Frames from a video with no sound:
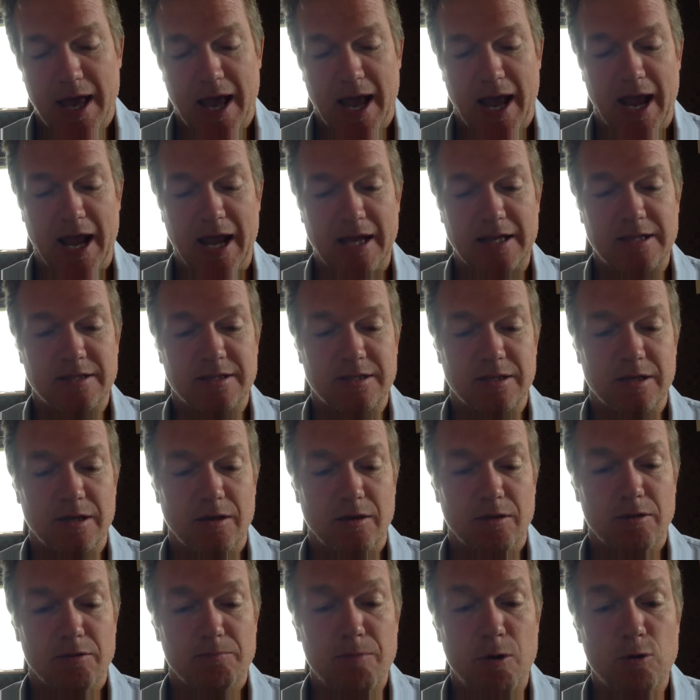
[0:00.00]
And
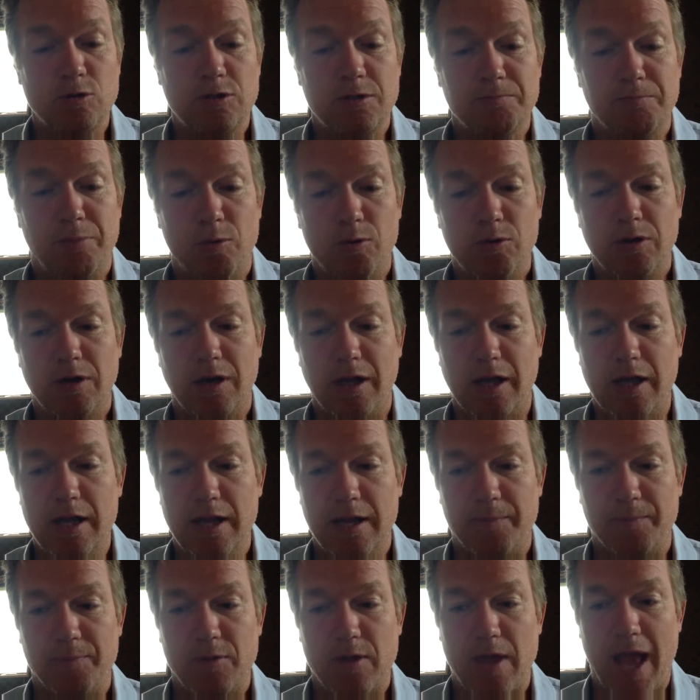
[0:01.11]
most importantly,
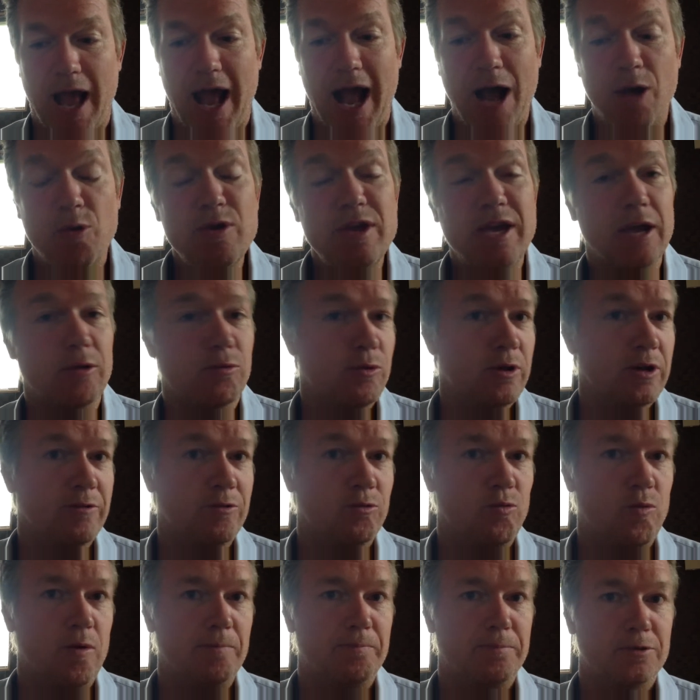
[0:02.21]
how we get rid of the
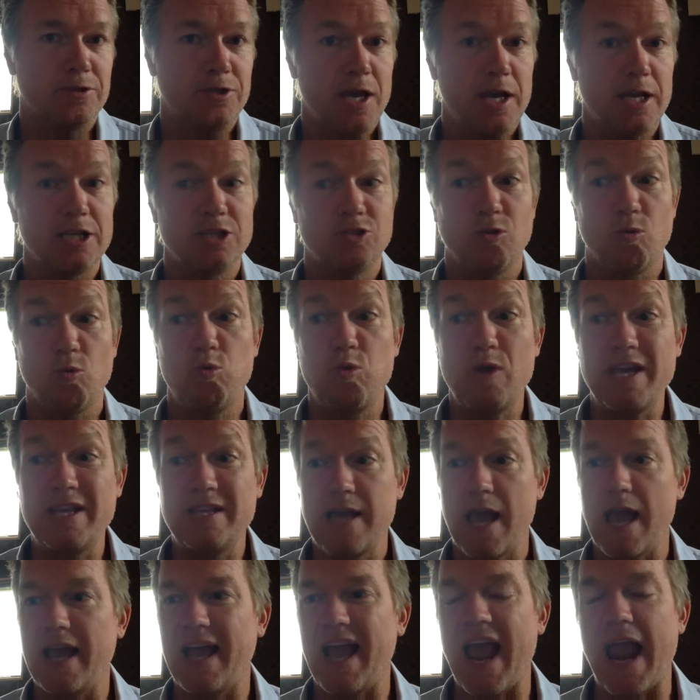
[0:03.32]
1% is we
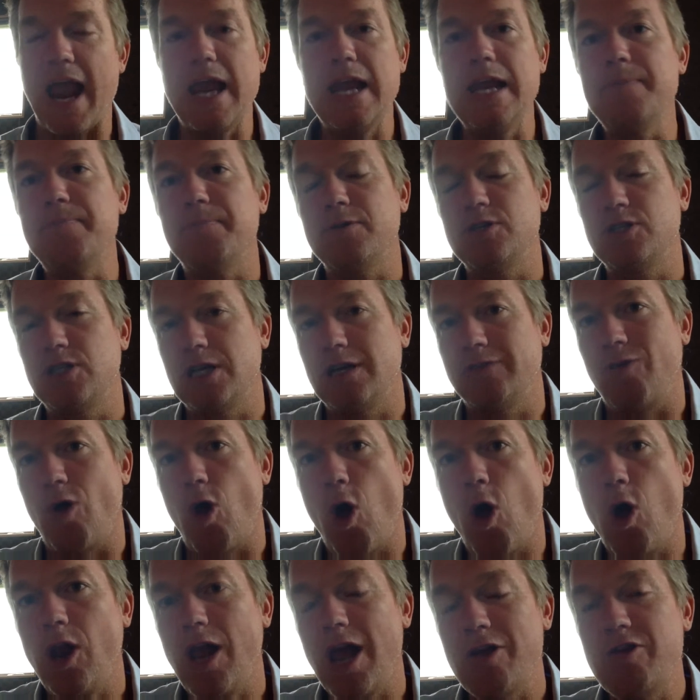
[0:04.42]
take 80% of
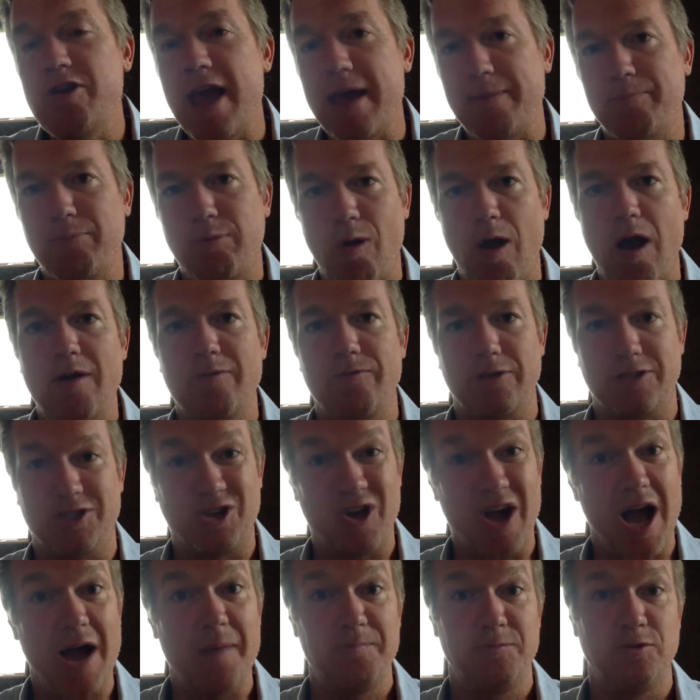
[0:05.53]
all our net profits,
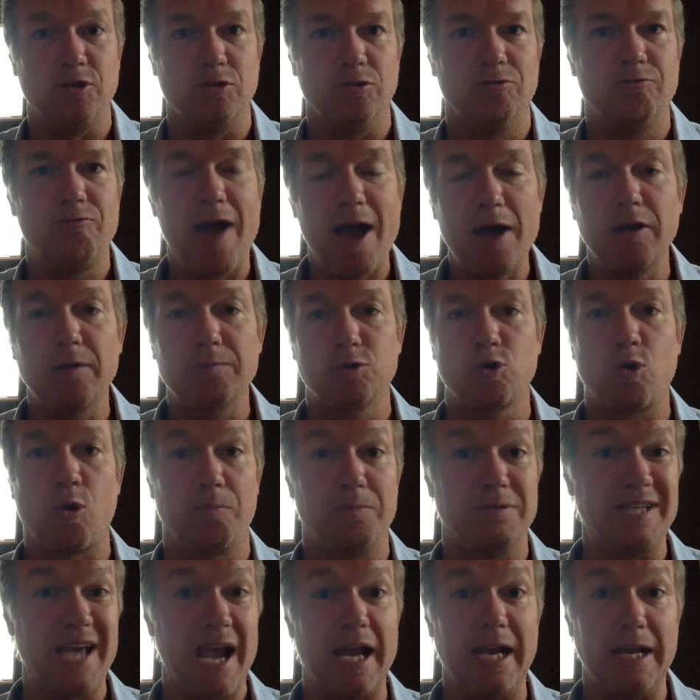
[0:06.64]
or up to, Ups
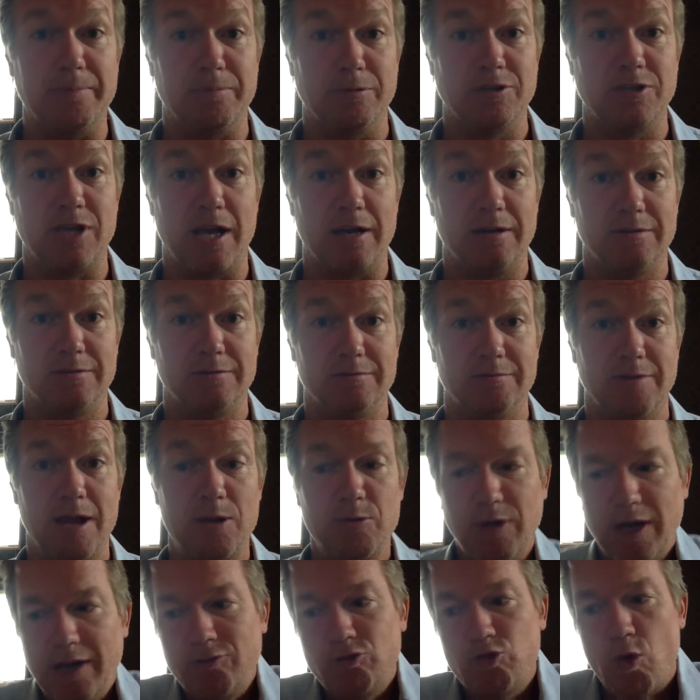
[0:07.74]
Corp is 80% right?
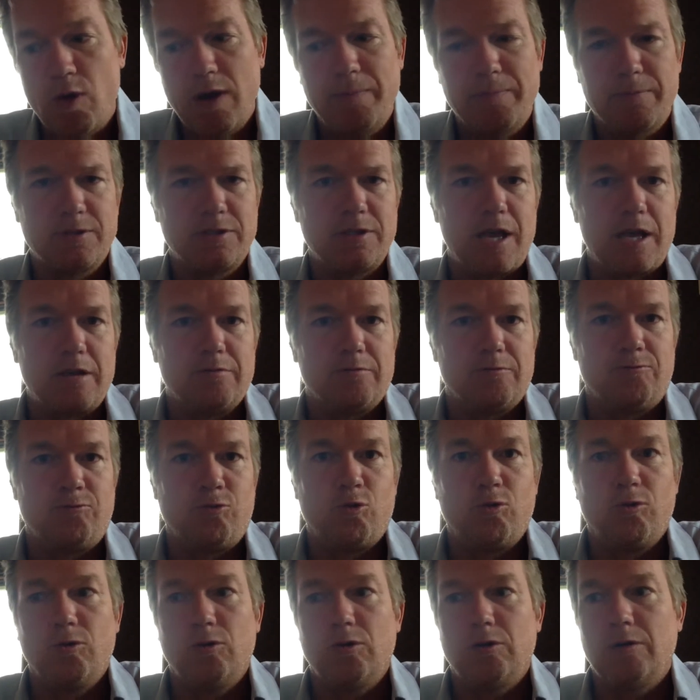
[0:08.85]
We leave 20%
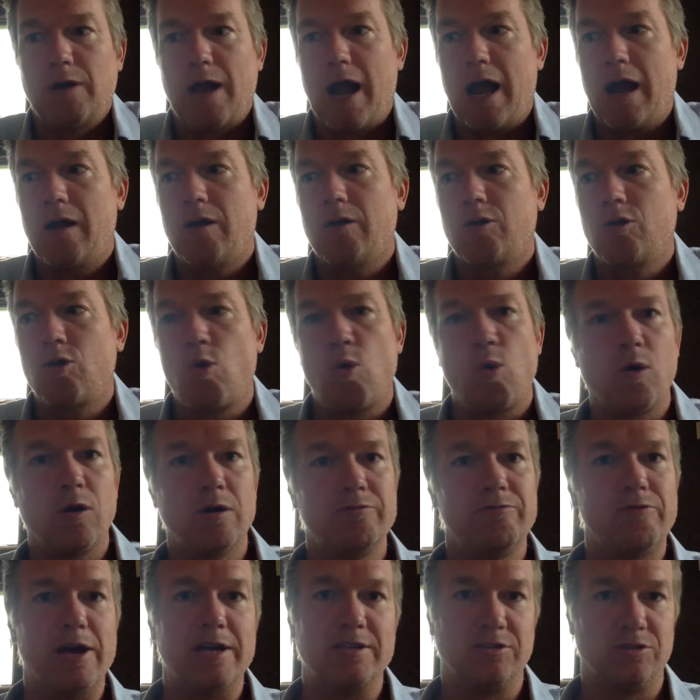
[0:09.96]
for our core
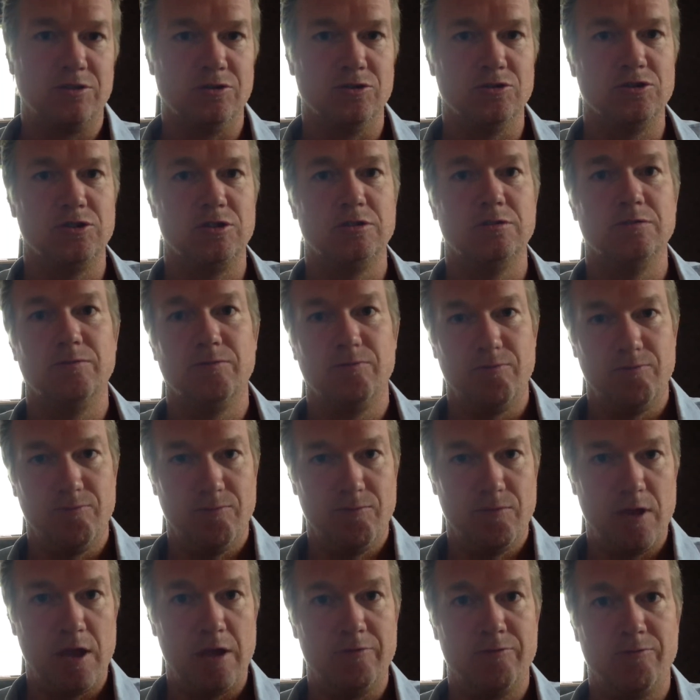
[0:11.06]
investors and,
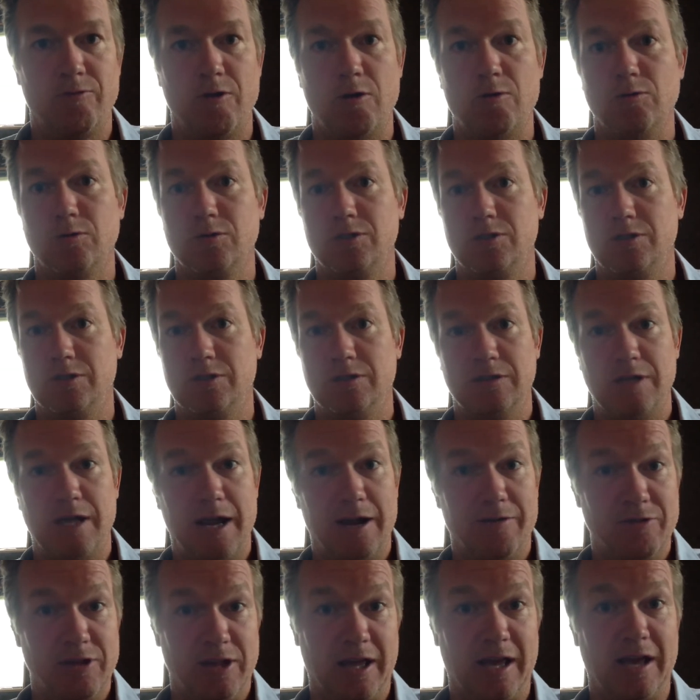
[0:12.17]
and folks and
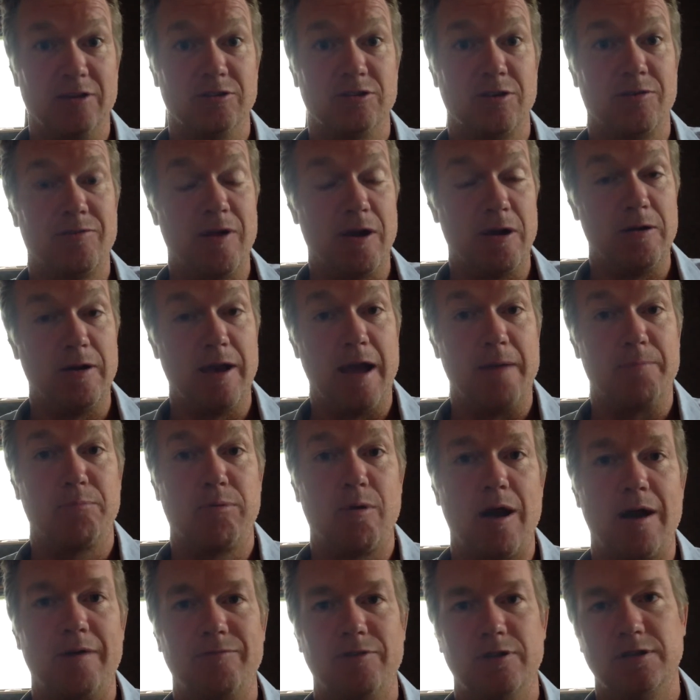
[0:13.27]
everything else of our net
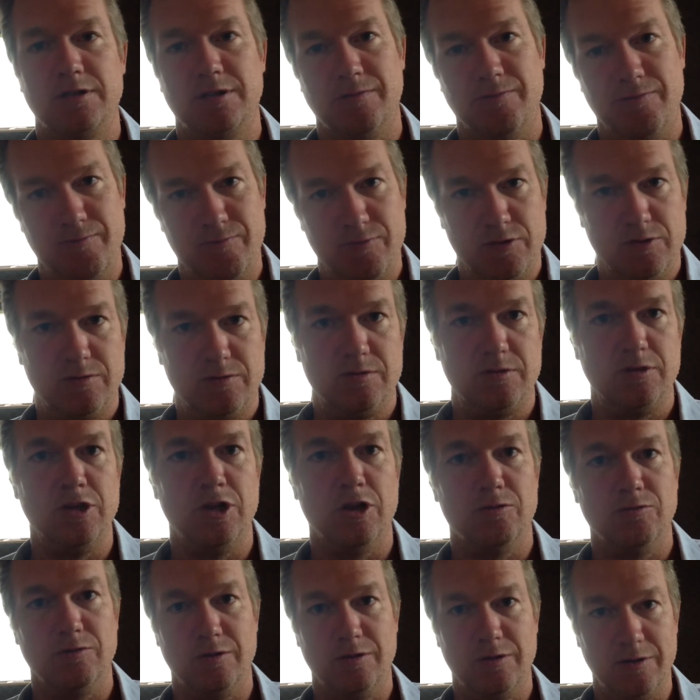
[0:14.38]
profits to, you
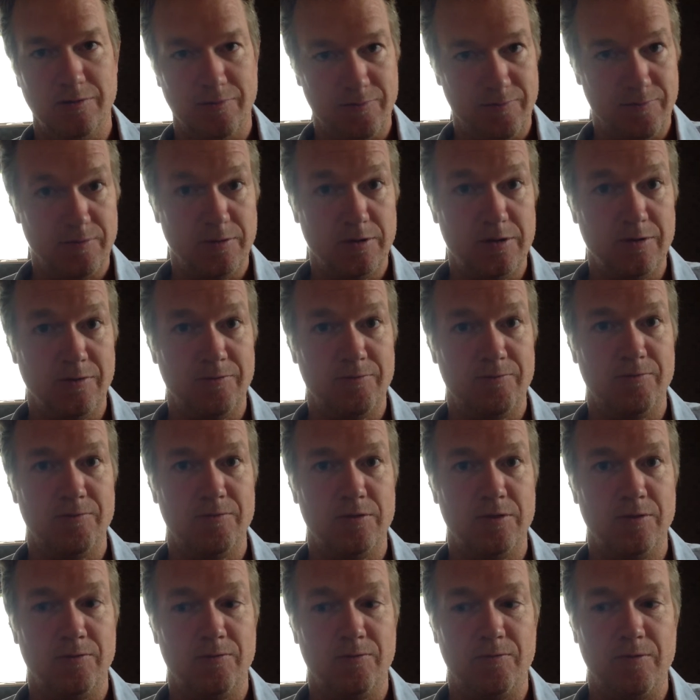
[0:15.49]
know, to, to,
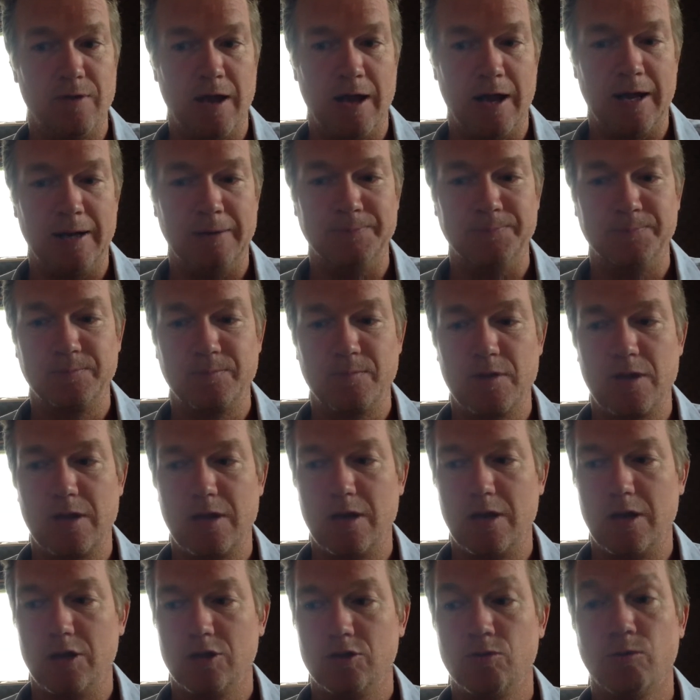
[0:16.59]
to, um,
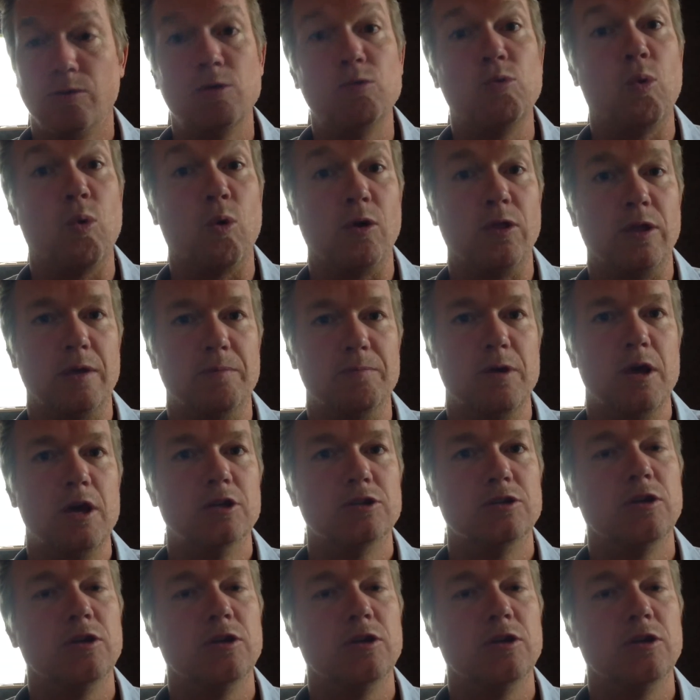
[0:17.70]
to reward them.